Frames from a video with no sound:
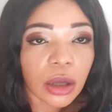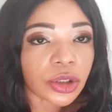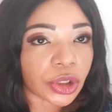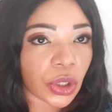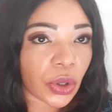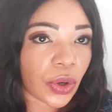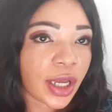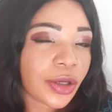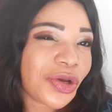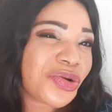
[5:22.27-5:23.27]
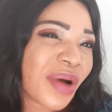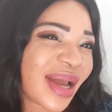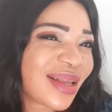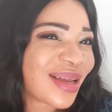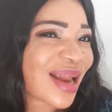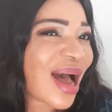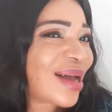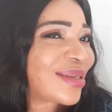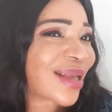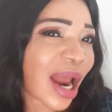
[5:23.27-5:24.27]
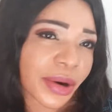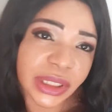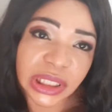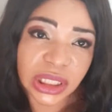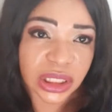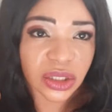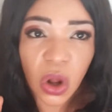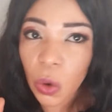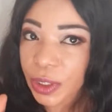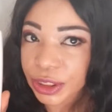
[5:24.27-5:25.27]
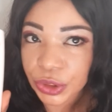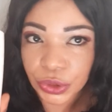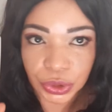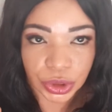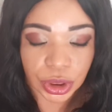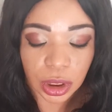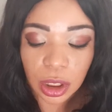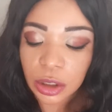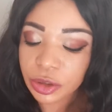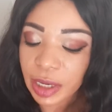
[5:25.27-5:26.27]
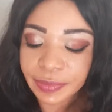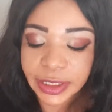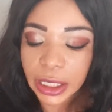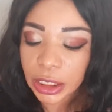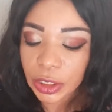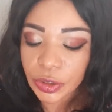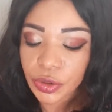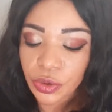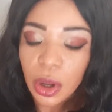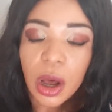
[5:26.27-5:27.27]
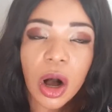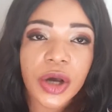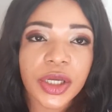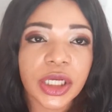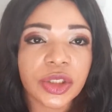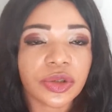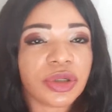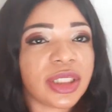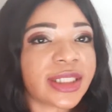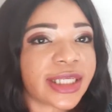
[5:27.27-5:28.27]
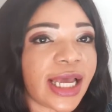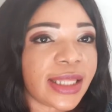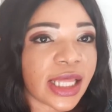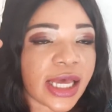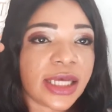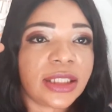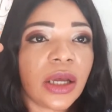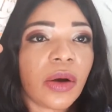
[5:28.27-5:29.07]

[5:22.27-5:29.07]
so you know anything that has carrot in it is always good so i'm telling you all you need to do is take this